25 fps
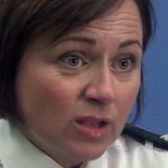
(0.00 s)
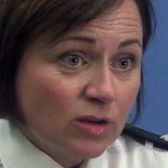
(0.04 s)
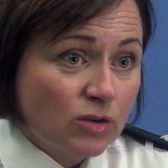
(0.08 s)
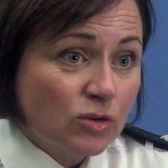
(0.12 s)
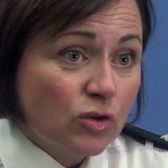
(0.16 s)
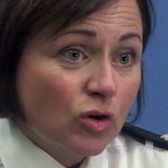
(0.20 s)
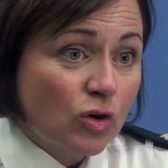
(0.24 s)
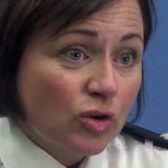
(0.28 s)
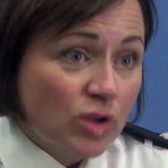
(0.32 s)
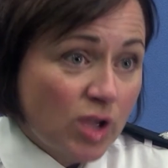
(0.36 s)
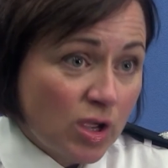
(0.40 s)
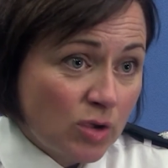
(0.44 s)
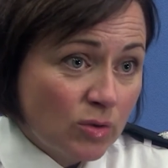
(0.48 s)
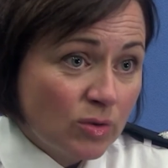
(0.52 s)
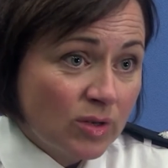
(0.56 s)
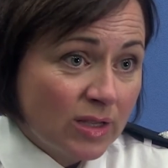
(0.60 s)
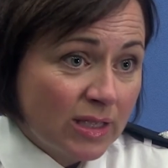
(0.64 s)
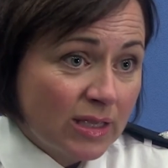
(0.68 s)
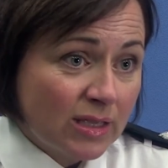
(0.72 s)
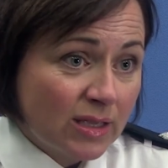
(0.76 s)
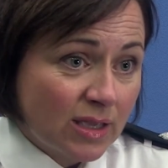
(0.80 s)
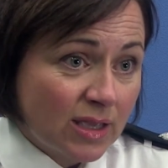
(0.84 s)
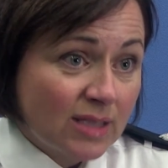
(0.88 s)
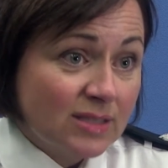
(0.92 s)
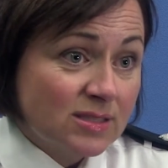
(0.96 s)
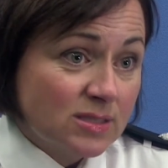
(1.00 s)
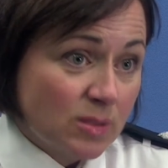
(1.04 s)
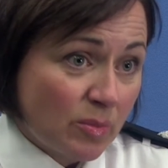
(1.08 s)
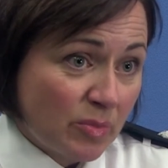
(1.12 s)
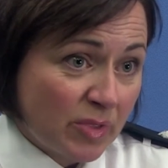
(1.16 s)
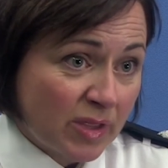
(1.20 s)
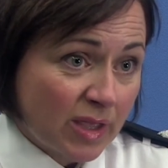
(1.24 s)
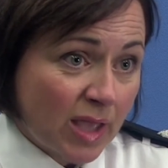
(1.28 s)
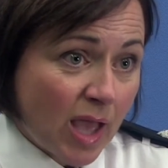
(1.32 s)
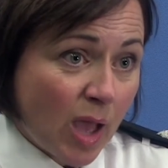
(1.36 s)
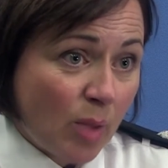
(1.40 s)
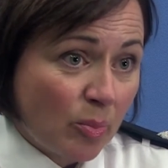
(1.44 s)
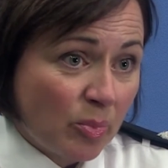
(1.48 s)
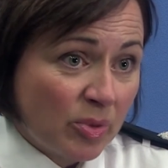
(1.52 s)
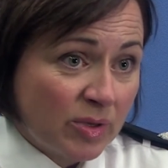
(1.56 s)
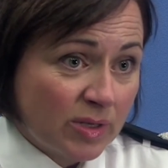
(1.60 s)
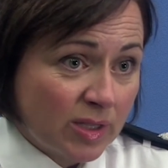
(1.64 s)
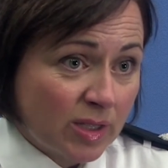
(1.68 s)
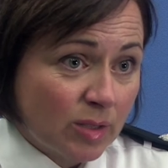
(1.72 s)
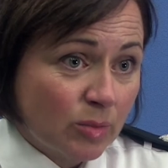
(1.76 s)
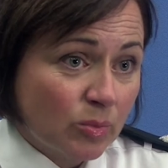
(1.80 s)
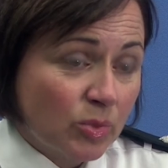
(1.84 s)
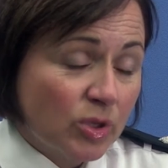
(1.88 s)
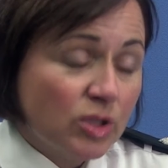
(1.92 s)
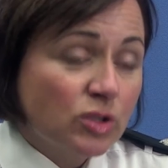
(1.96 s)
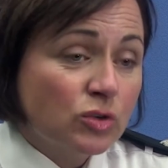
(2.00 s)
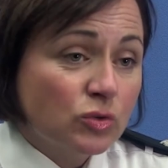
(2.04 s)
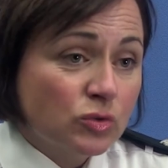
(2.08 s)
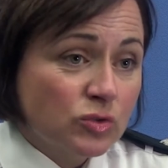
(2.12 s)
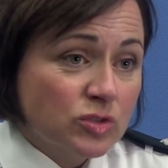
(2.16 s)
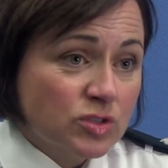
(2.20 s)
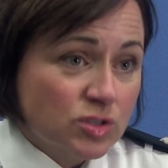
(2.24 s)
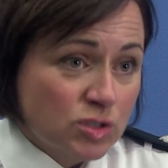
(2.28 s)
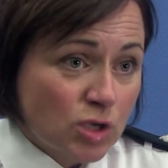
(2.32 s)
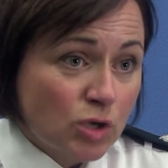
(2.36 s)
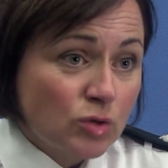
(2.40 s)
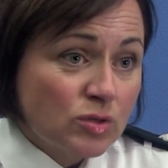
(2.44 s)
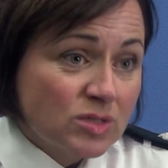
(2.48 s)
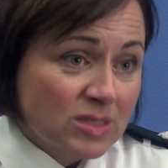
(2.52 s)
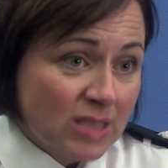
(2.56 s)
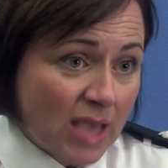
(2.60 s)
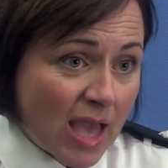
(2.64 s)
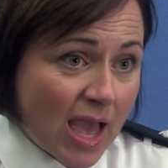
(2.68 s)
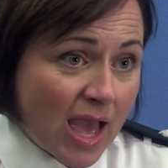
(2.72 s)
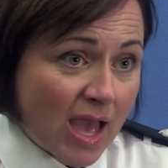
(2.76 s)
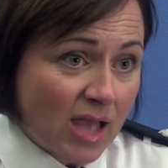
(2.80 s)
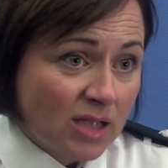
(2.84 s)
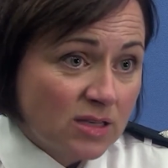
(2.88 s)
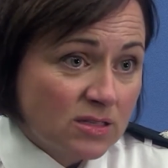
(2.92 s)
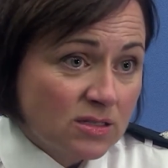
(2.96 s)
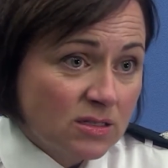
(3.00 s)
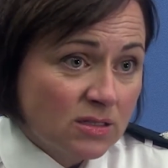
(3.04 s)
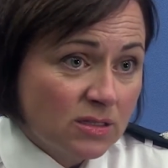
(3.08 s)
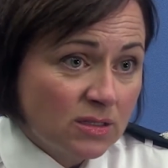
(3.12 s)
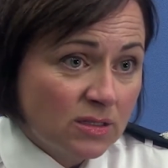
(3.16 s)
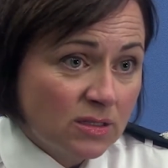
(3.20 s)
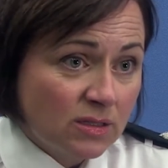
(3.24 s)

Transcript: not only is something happening, but you're so scared